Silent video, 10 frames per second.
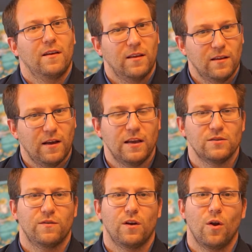in the
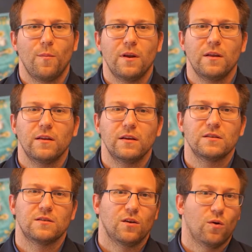case of the global
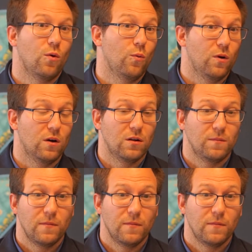index, the whole world.